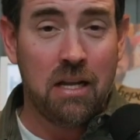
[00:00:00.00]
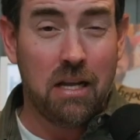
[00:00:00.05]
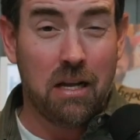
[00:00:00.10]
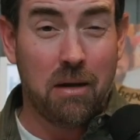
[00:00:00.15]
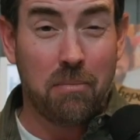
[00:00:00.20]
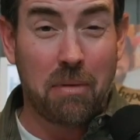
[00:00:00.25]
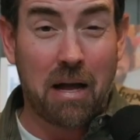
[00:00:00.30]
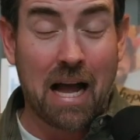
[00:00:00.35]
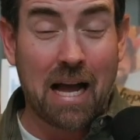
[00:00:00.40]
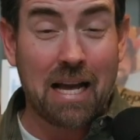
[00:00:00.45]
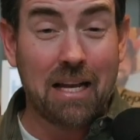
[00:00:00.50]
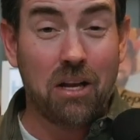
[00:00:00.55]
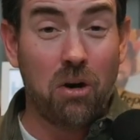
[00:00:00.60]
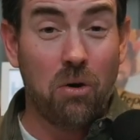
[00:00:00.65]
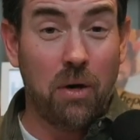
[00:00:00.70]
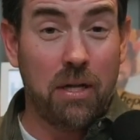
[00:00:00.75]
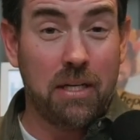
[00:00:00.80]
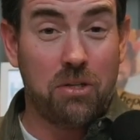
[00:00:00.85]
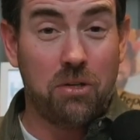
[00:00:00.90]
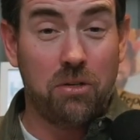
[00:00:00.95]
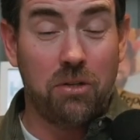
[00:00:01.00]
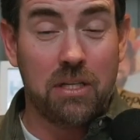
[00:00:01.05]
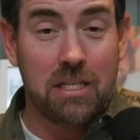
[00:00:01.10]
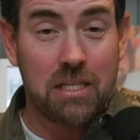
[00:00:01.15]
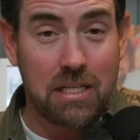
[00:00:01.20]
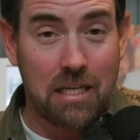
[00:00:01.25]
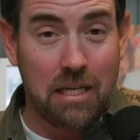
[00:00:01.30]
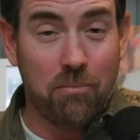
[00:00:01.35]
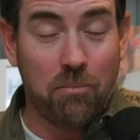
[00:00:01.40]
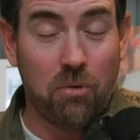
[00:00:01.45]
I go into the
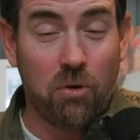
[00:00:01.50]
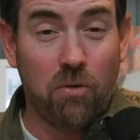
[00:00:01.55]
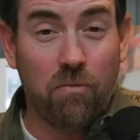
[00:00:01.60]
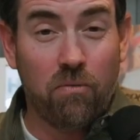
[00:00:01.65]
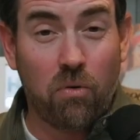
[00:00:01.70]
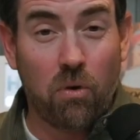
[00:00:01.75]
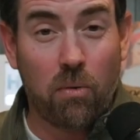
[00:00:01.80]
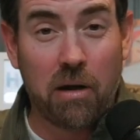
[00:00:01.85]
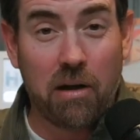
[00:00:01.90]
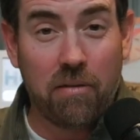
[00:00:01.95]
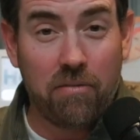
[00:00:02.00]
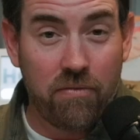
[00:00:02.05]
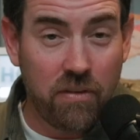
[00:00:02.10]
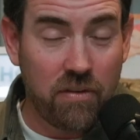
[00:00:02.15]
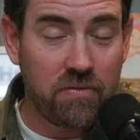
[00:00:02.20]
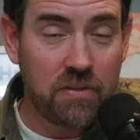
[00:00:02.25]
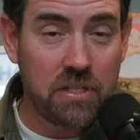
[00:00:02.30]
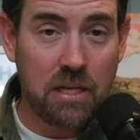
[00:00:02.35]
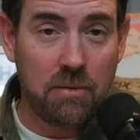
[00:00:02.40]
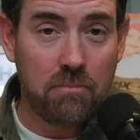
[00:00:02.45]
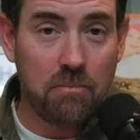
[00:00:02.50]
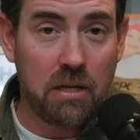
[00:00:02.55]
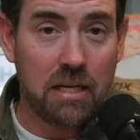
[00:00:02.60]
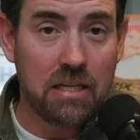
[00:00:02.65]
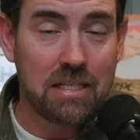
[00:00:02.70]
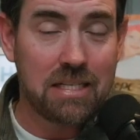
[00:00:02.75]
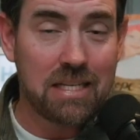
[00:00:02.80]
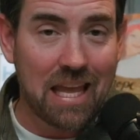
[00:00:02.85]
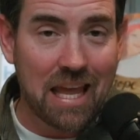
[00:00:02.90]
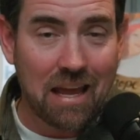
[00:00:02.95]
steam room for about 15
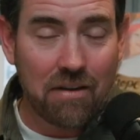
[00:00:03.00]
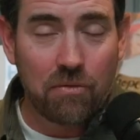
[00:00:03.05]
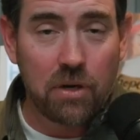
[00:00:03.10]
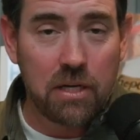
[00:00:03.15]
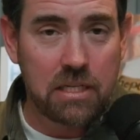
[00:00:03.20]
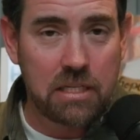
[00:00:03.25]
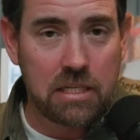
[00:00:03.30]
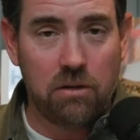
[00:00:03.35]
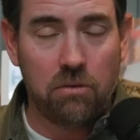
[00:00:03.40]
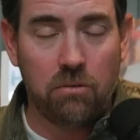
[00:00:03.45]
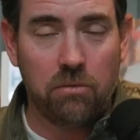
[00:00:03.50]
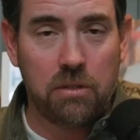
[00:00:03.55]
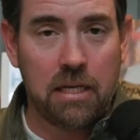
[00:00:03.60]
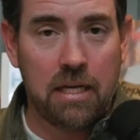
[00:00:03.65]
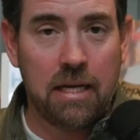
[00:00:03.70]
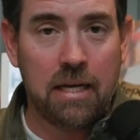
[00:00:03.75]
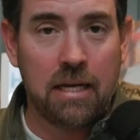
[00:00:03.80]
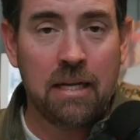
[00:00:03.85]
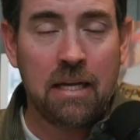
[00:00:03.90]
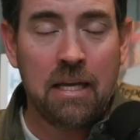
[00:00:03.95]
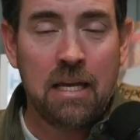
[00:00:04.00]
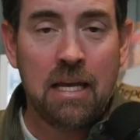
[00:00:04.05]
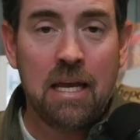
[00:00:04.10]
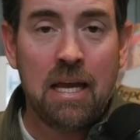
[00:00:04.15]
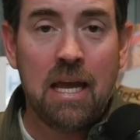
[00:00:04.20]
minutes every single day,